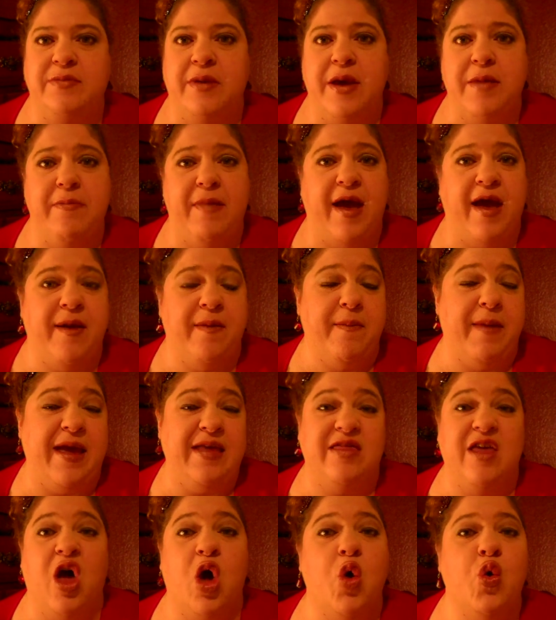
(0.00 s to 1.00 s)

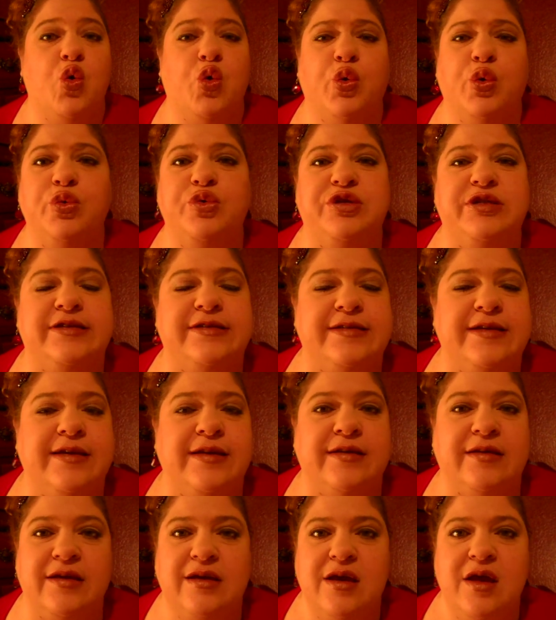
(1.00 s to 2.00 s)
made the whole crew
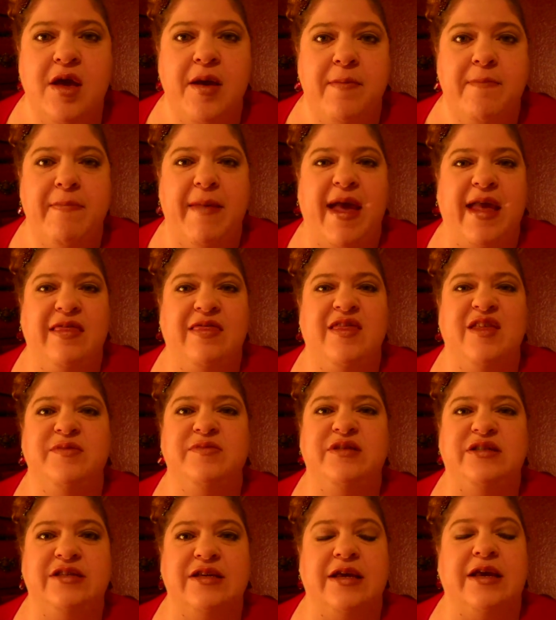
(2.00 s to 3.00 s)
sick, made
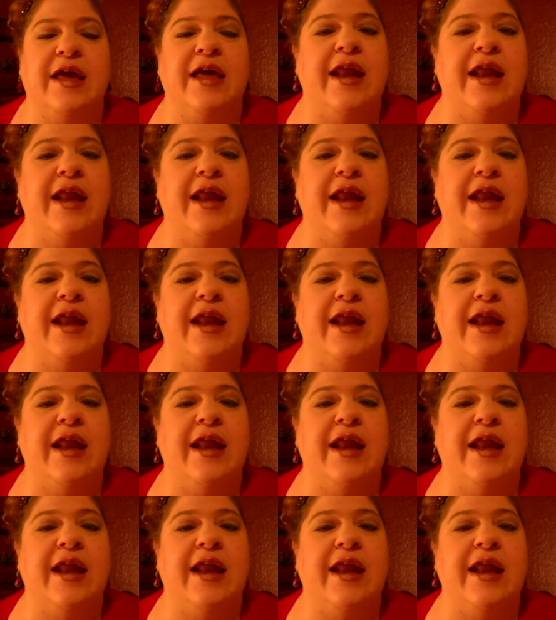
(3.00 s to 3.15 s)
them sick.